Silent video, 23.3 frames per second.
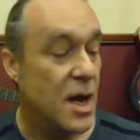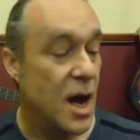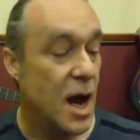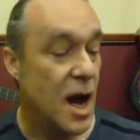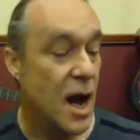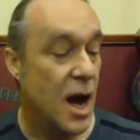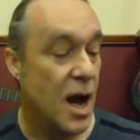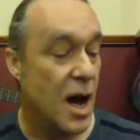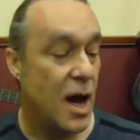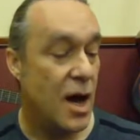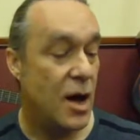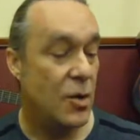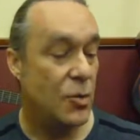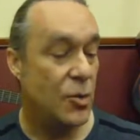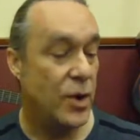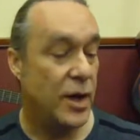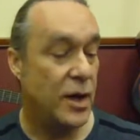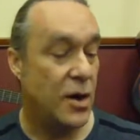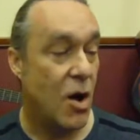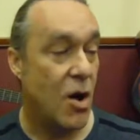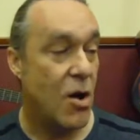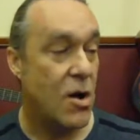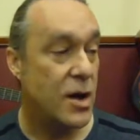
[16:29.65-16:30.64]
Uh,
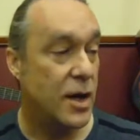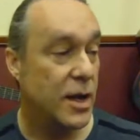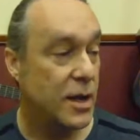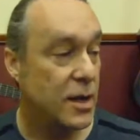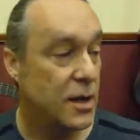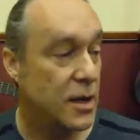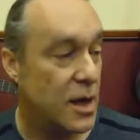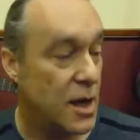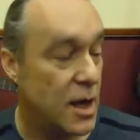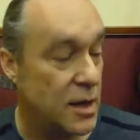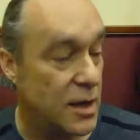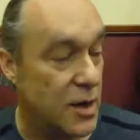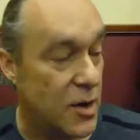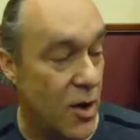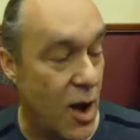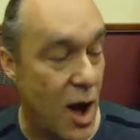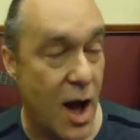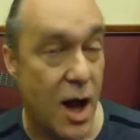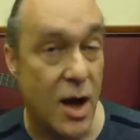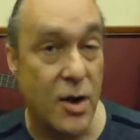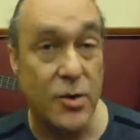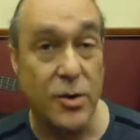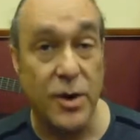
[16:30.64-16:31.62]
regarding, you know,
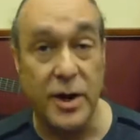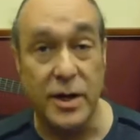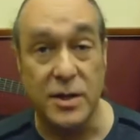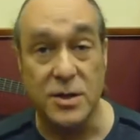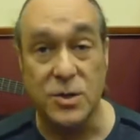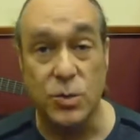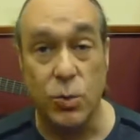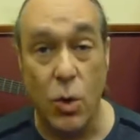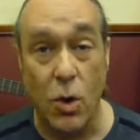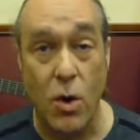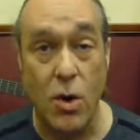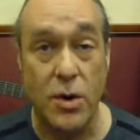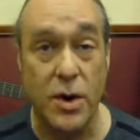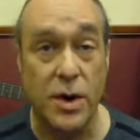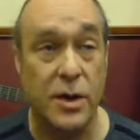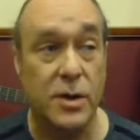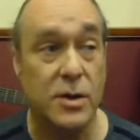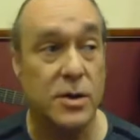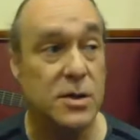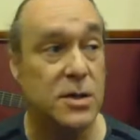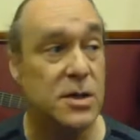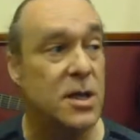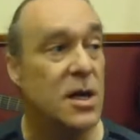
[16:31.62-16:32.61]
honoring its
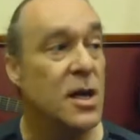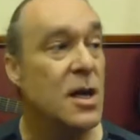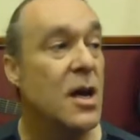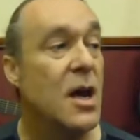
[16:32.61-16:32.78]
warriors.